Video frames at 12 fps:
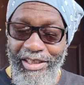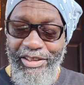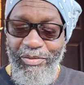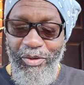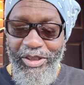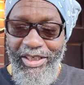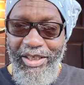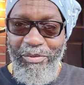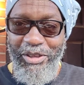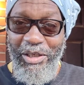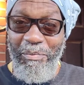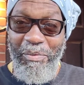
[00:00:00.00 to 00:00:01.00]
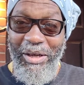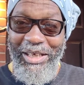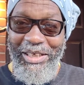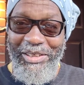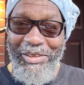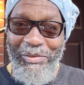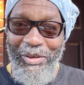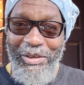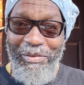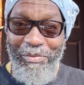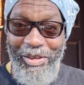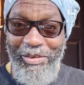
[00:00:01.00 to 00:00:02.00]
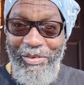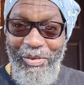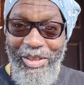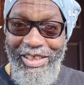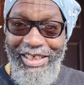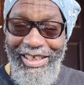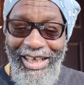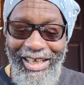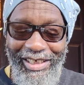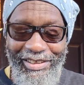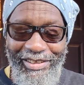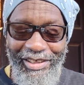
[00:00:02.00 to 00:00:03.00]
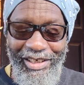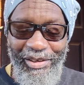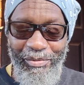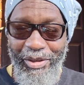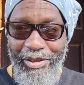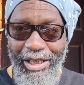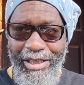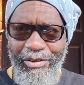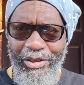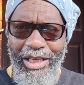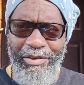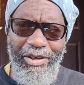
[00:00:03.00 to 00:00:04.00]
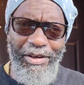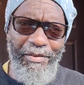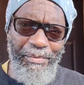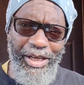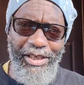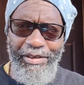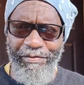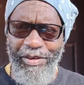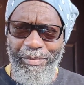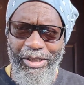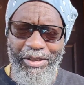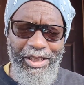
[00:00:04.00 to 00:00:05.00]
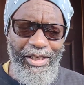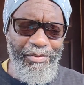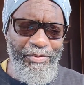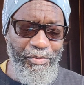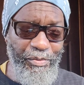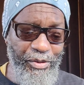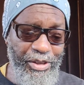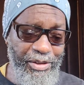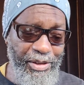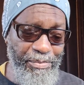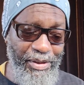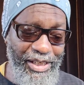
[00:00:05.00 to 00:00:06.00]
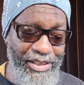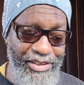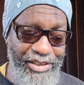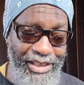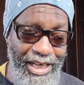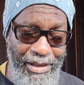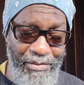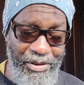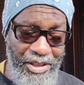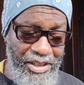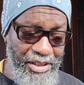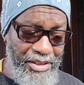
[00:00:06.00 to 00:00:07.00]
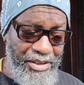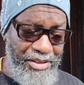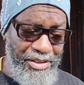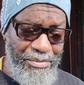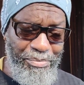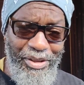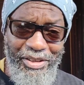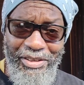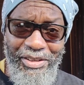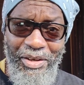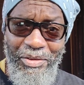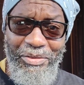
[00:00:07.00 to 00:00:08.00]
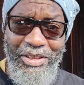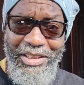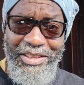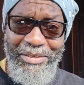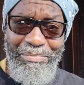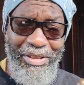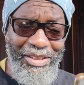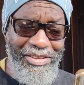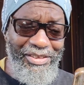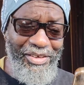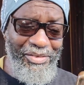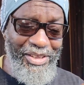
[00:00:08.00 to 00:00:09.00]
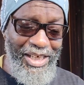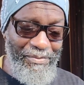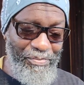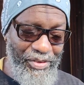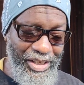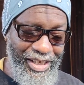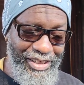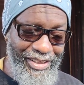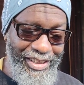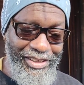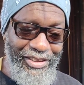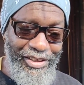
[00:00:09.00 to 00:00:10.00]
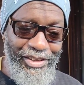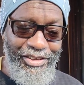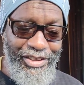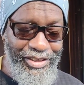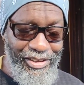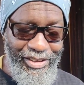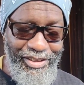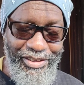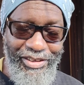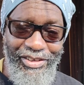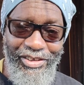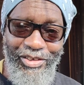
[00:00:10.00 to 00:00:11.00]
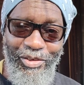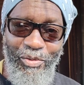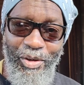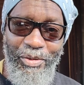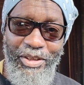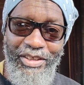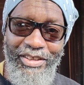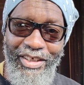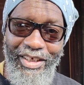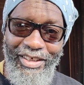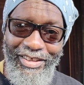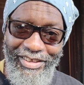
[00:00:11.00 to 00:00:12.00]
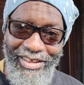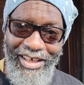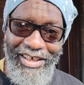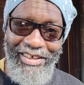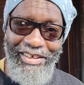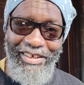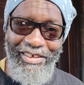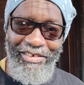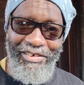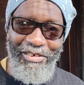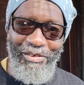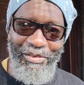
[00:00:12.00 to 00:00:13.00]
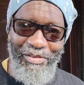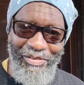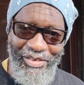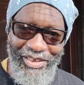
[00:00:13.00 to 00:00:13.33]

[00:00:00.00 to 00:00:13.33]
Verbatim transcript: and so one kid was complaining to one of one of the, one of the guys. Uh, well, I always have, have a male and a female. Was complaining to the guy. Well, you know, brother Sloan this and brother Sloan that. And he says, no, just just he said, don't worry, just just hang in there. You'll